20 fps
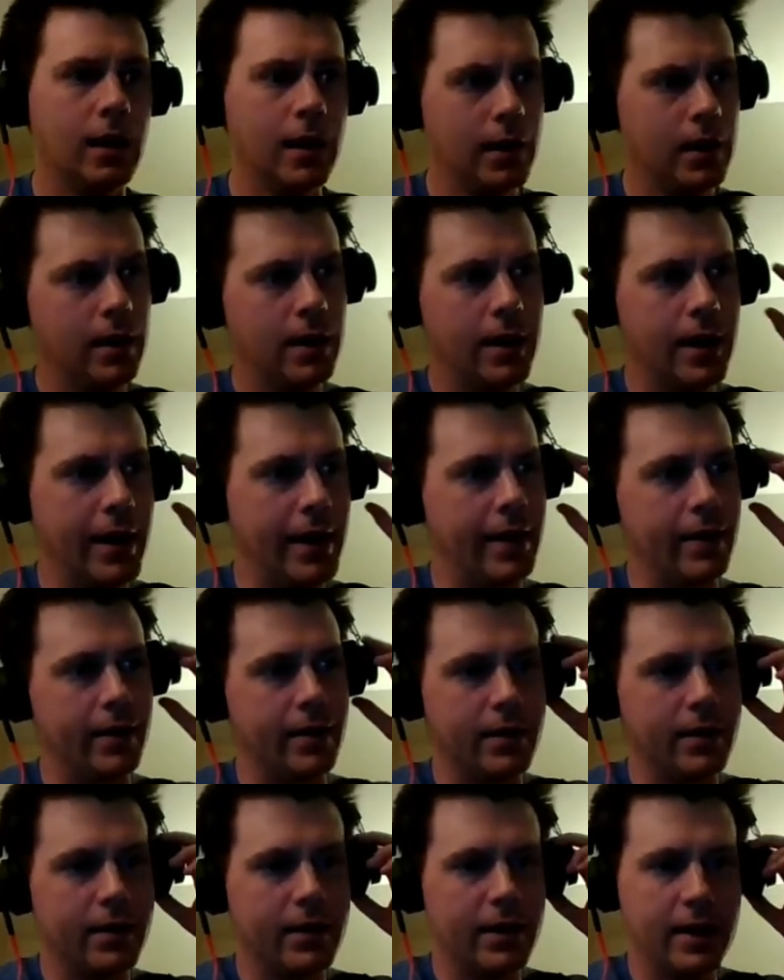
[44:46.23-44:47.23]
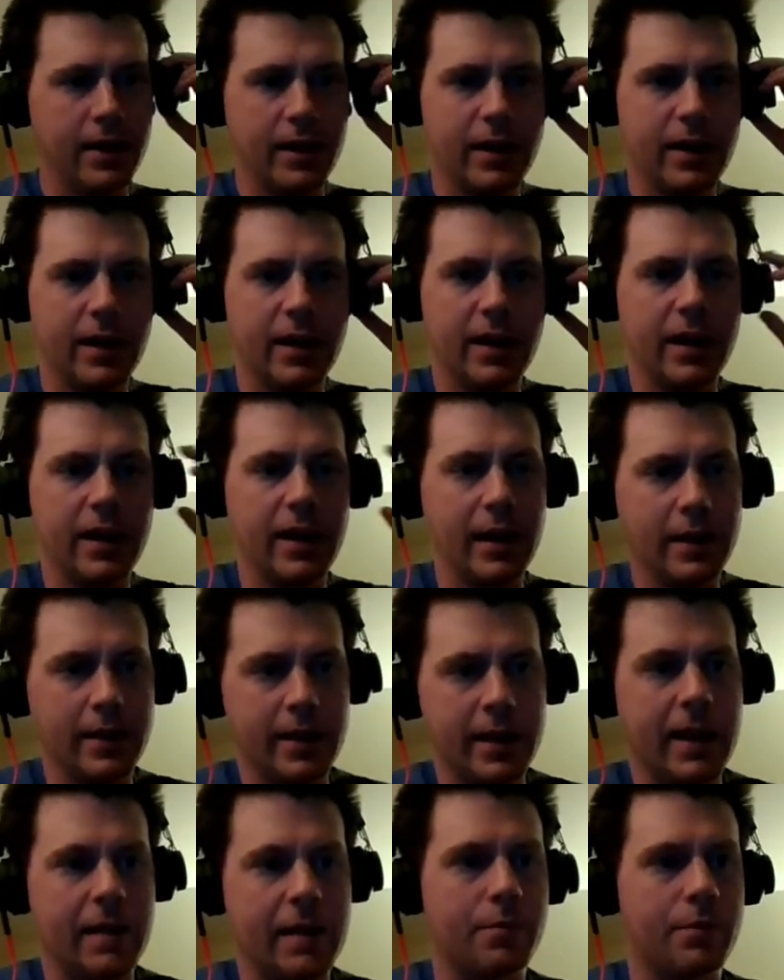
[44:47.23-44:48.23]
Mm-hmm. And in
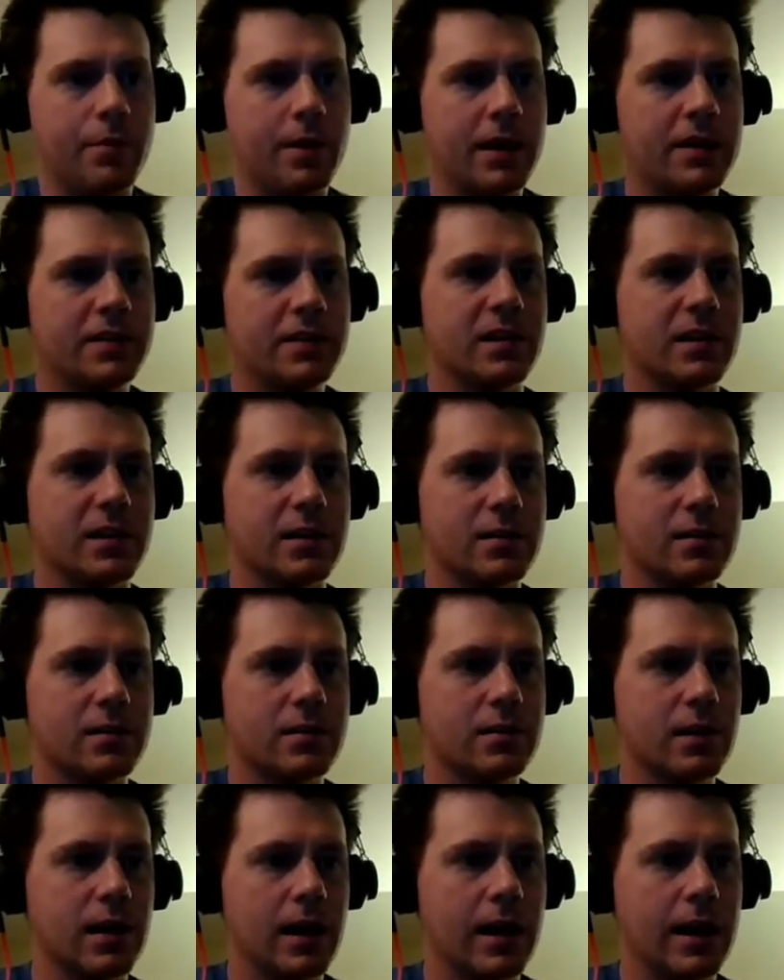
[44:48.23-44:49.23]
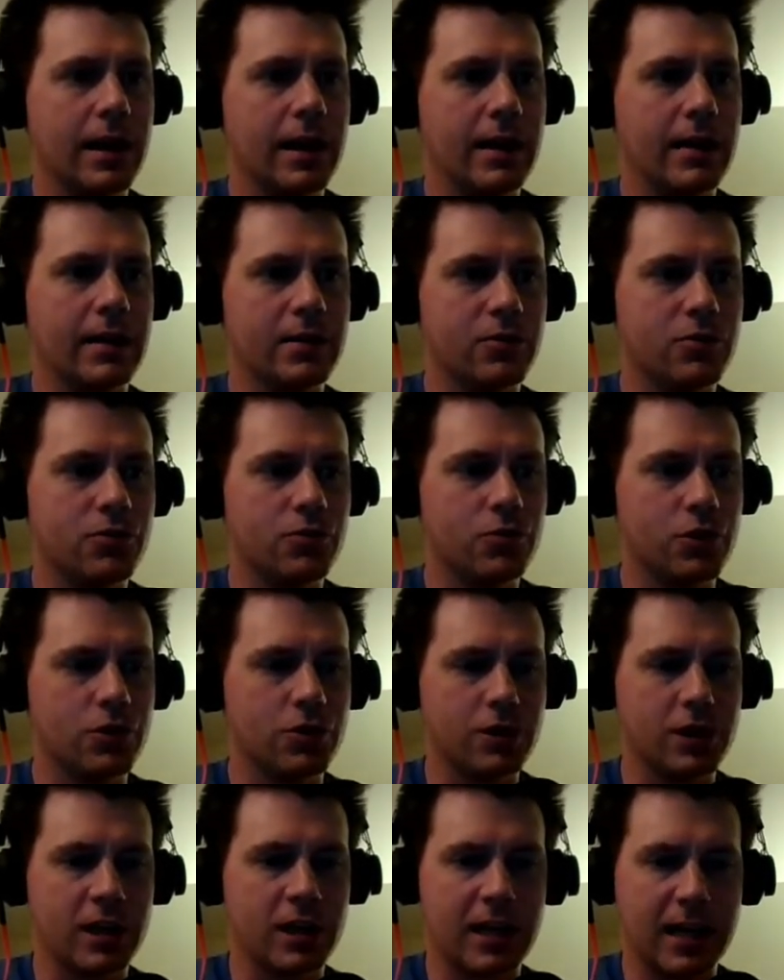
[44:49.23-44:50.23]
that process, I
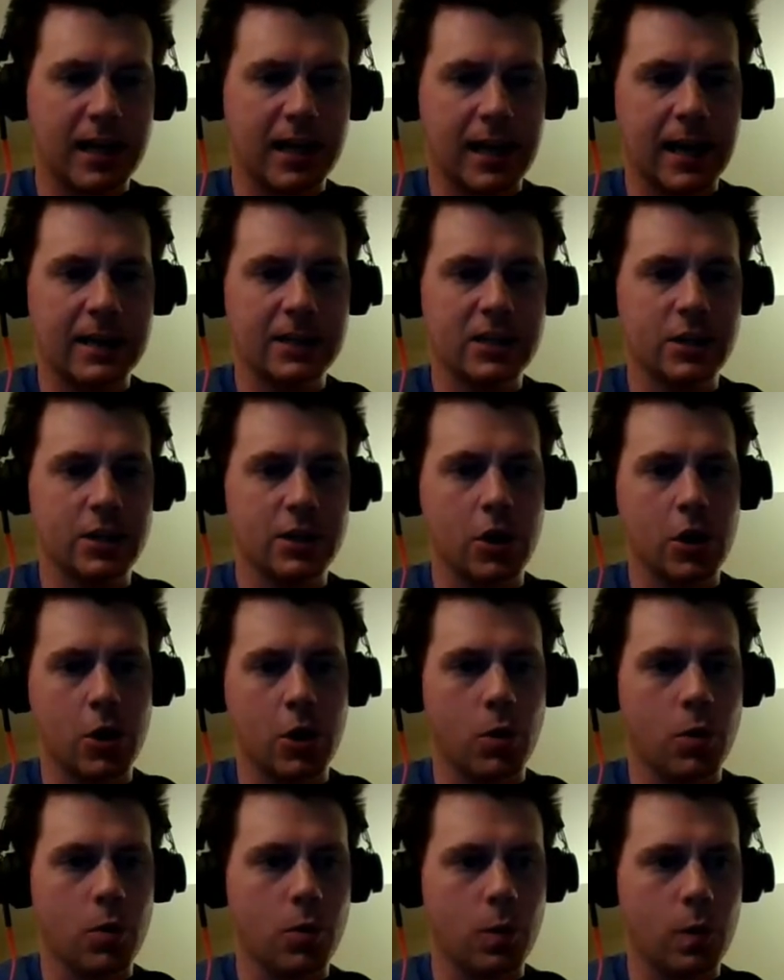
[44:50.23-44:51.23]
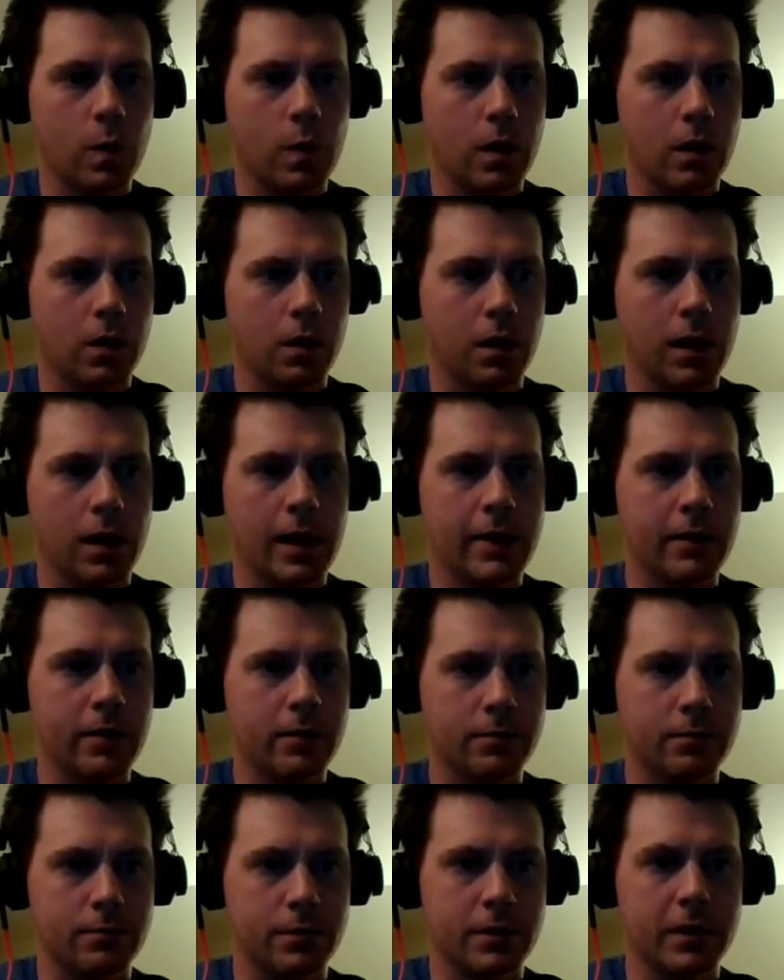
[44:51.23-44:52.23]
just got to know a lot
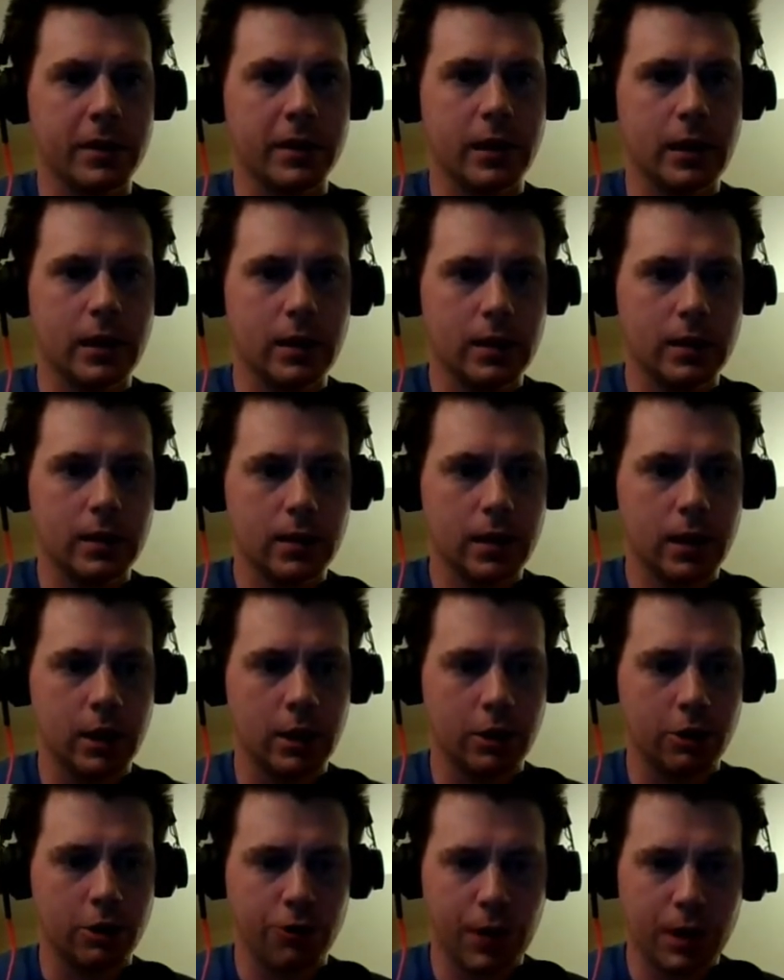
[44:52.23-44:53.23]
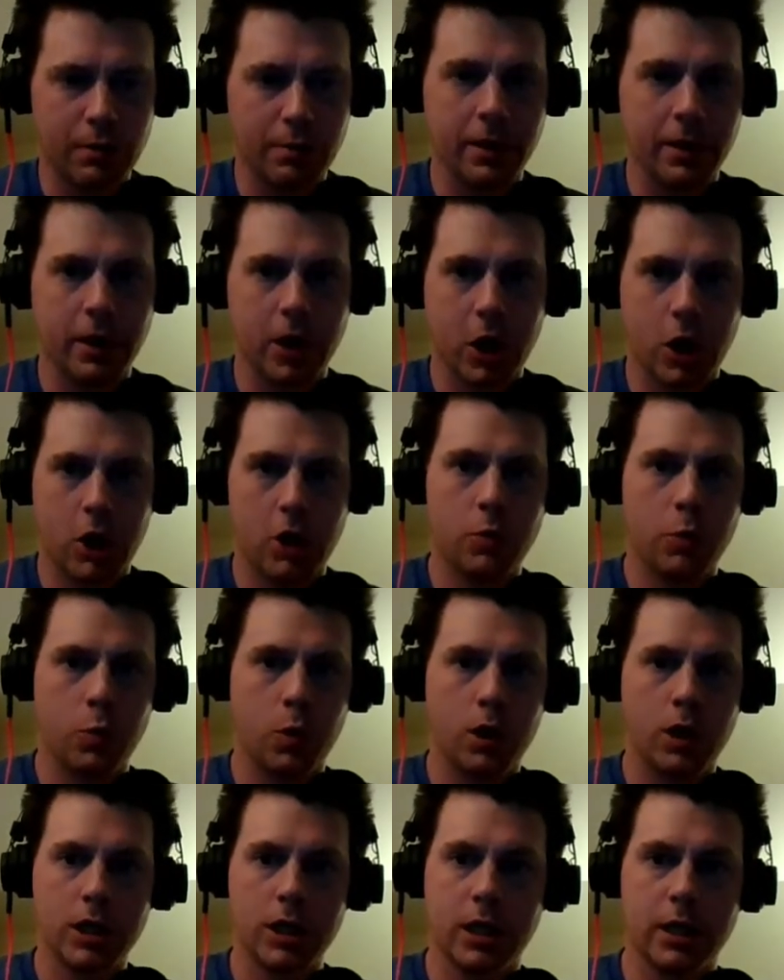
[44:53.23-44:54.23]
of really incredibly
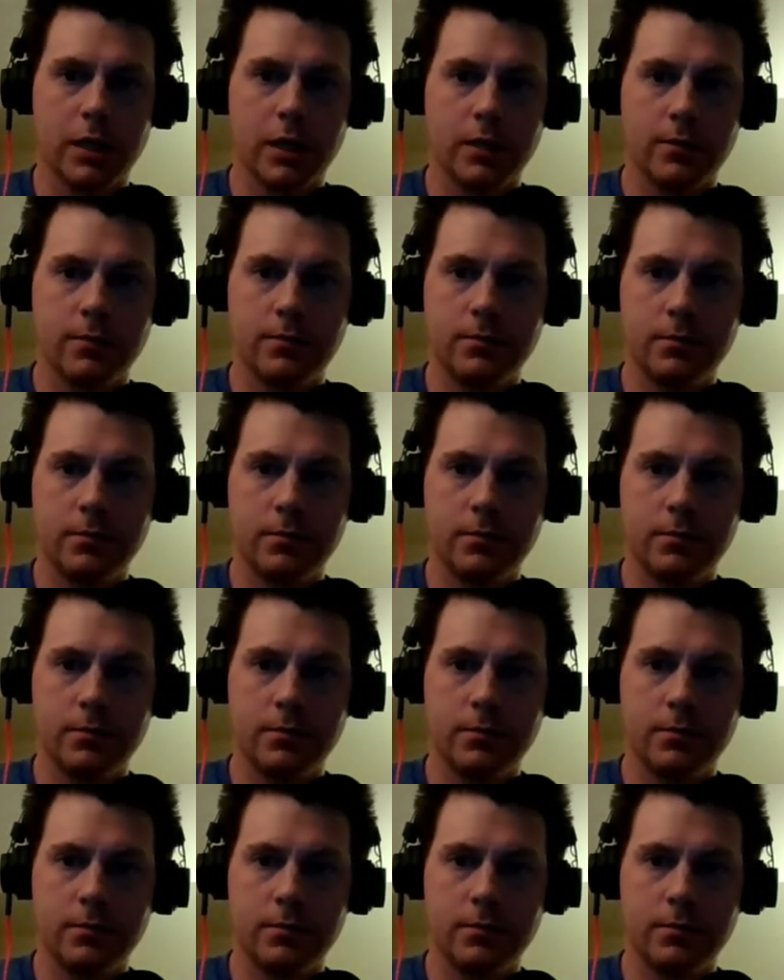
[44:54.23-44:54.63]
hardworking,